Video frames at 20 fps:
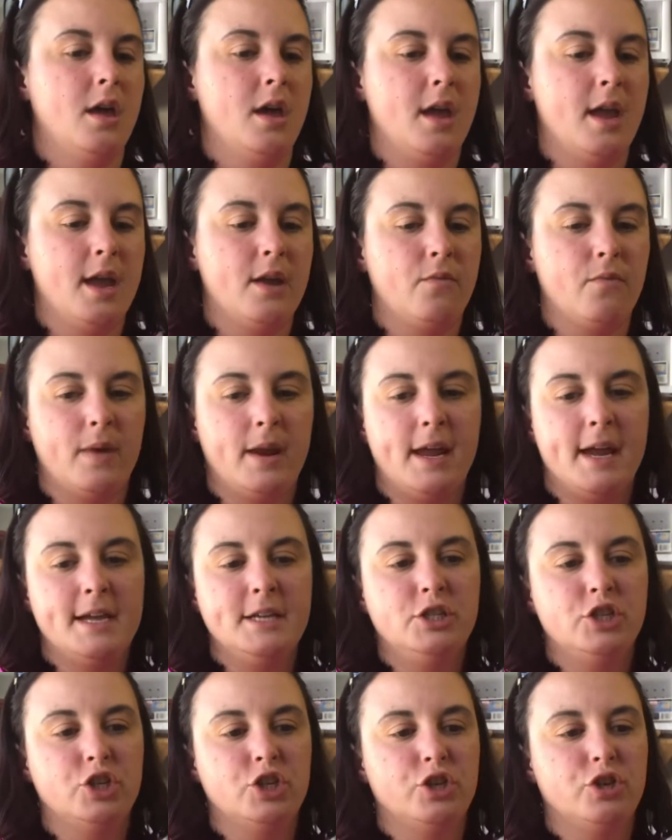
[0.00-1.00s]
And what I
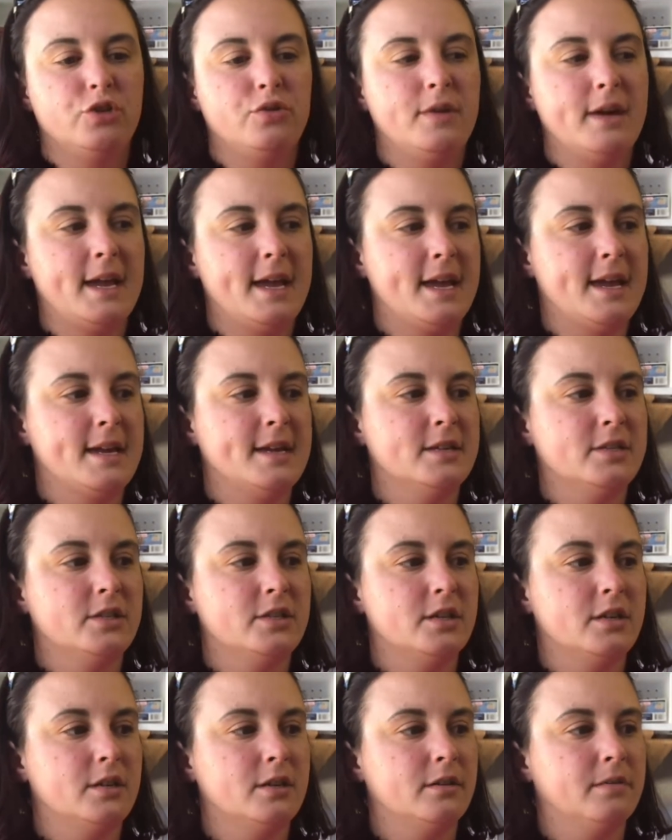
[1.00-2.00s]
do is,
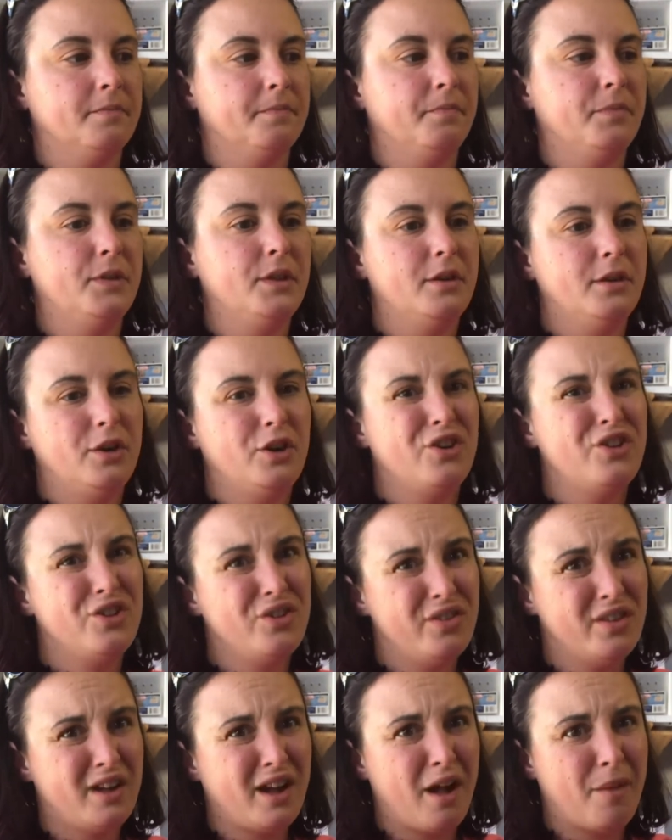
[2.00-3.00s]
you can do
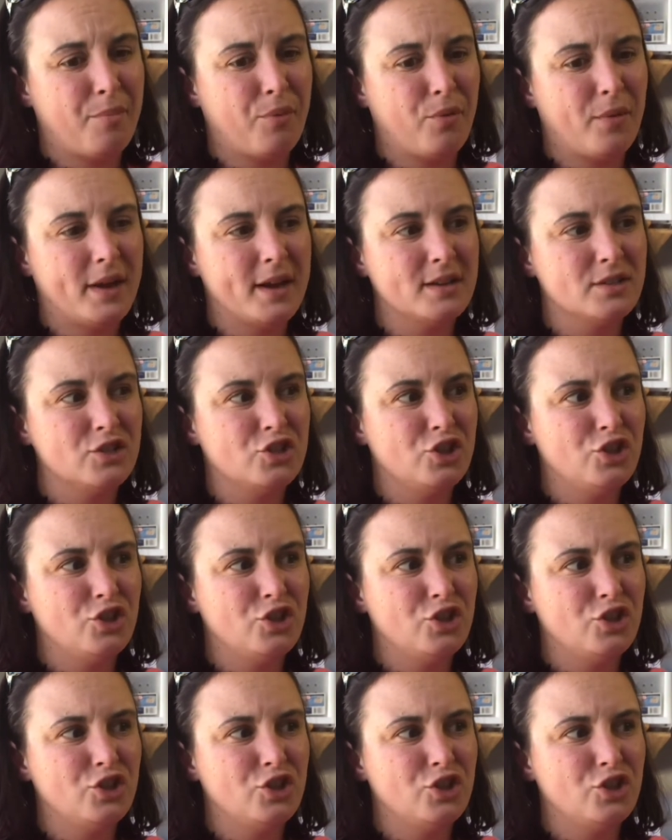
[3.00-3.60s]
it a couple ways.